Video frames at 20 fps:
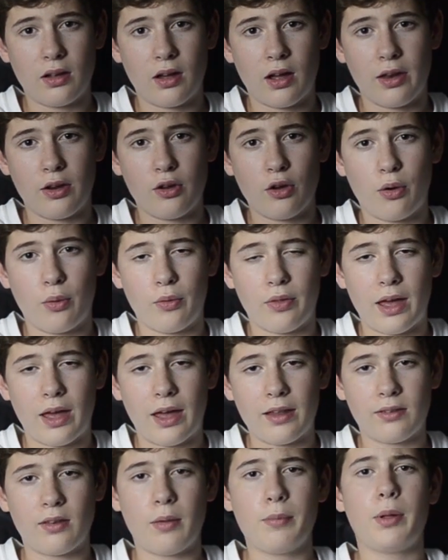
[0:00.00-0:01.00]
I know
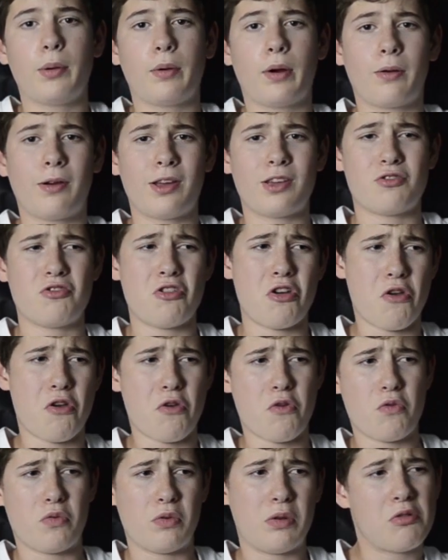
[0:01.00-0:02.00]
that some people are like,
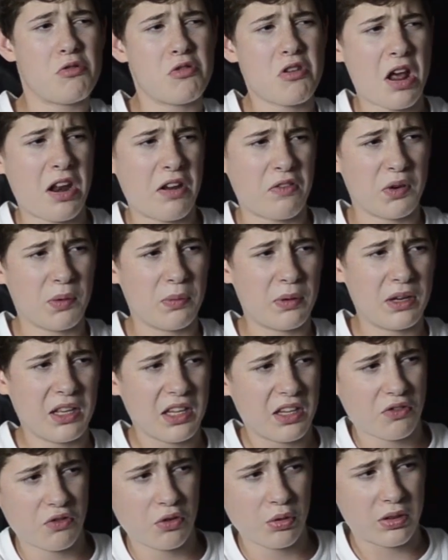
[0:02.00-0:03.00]
no, not everybody
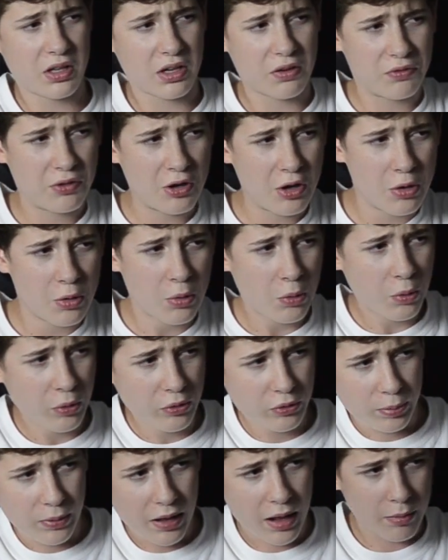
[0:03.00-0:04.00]
can root their
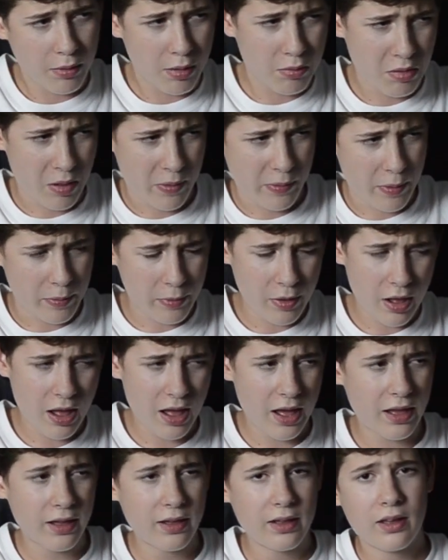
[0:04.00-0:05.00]
phones, blah, blah, blah, blah,
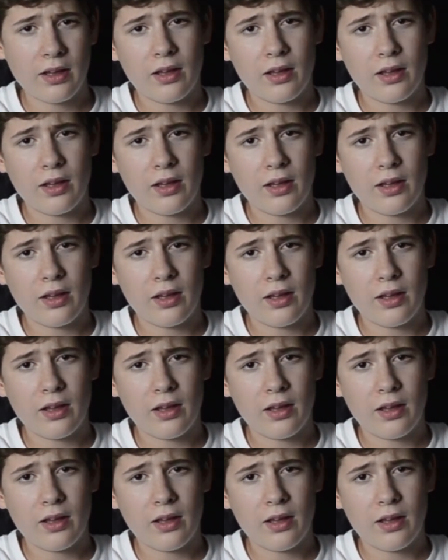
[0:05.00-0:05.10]
blah.